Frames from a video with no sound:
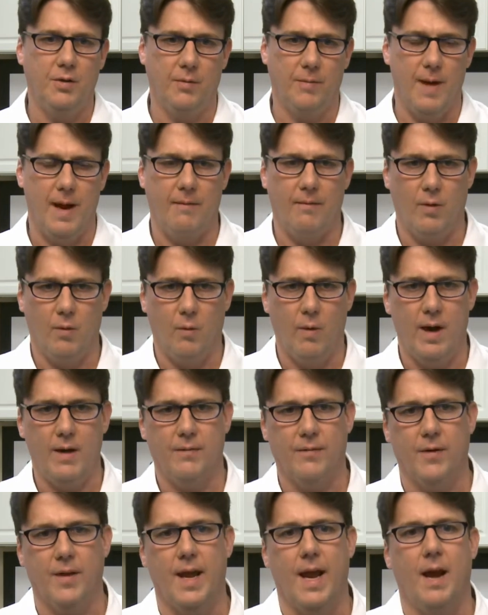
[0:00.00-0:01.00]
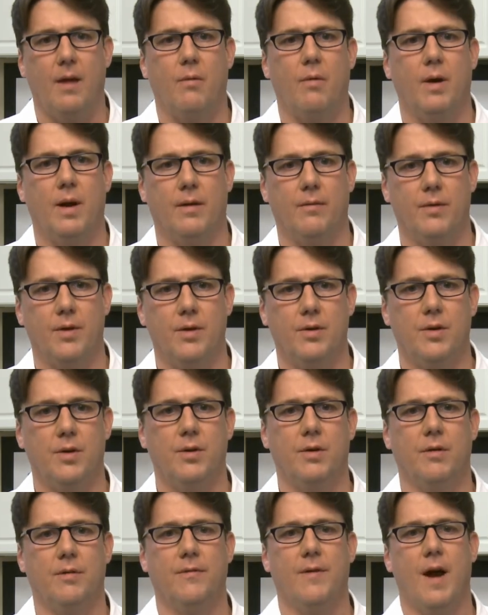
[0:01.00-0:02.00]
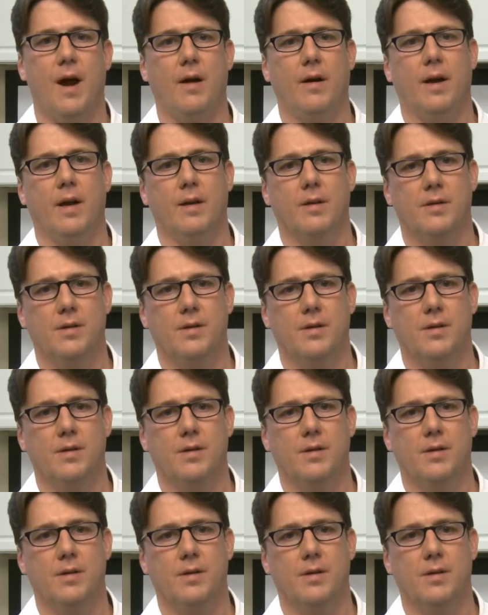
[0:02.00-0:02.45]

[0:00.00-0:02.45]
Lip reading: you from having to wait for that whenever you do your firing.